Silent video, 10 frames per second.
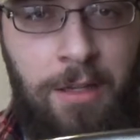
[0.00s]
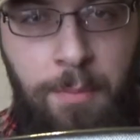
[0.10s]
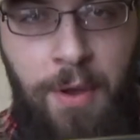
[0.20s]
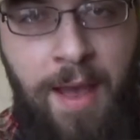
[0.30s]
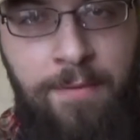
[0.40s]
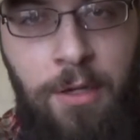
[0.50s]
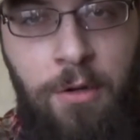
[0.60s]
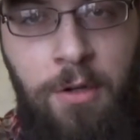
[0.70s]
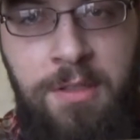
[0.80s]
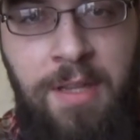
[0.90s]
You put heavier
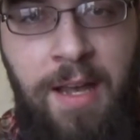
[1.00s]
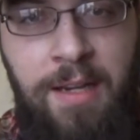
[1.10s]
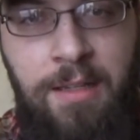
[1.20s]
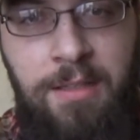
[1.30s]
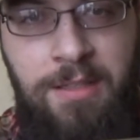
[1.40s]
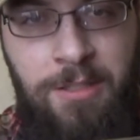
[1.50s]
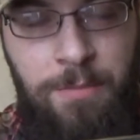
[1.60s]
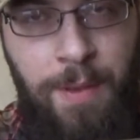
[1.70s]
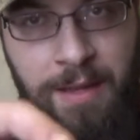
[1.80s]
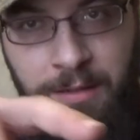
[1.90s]
hooks on it to
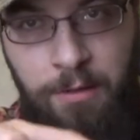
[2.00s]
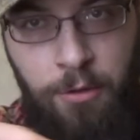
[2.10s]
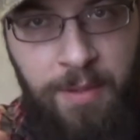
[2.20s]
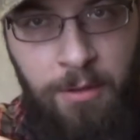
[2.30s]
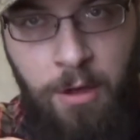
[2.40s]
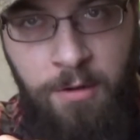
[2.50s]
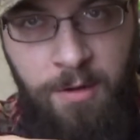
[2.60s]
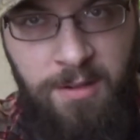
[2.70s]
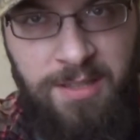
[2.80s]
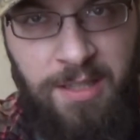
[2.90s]
suspend a little bit
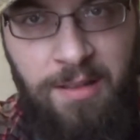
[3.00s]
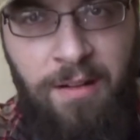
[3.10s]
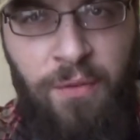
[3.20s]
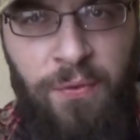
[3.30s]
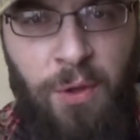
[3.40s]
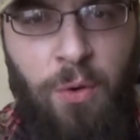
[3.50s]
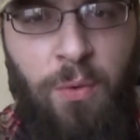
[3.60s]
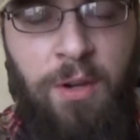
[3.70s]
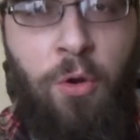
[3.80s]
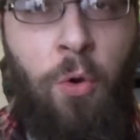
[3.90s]
longer and sit there and
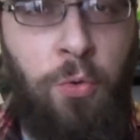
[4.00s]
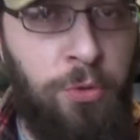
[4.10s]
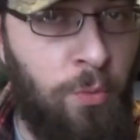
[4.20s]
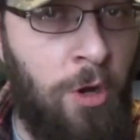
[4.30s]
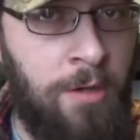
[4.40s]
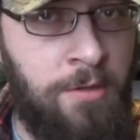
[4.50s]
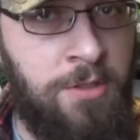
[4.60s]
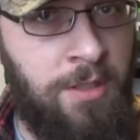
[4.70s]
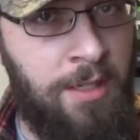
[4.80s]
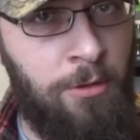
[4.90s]
float in colder water
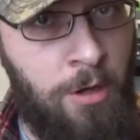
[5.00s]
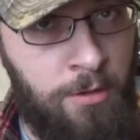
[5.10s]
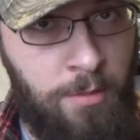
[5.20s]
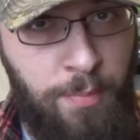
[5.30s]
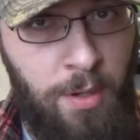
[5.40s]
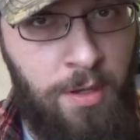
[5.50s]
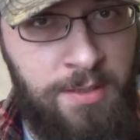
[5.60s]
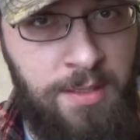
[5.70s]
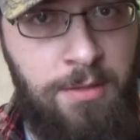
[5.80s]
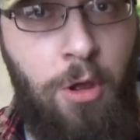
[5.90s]
so you get longer
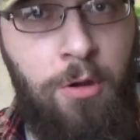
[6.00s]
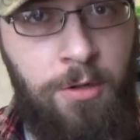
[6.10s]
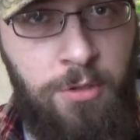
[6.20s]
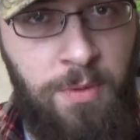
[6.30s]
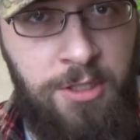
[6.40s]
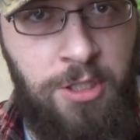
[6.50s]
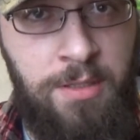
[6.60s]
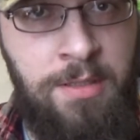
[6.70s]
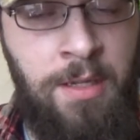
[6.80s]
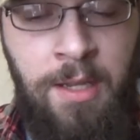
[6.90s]
pauses, longer
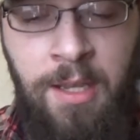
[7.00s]
twitches.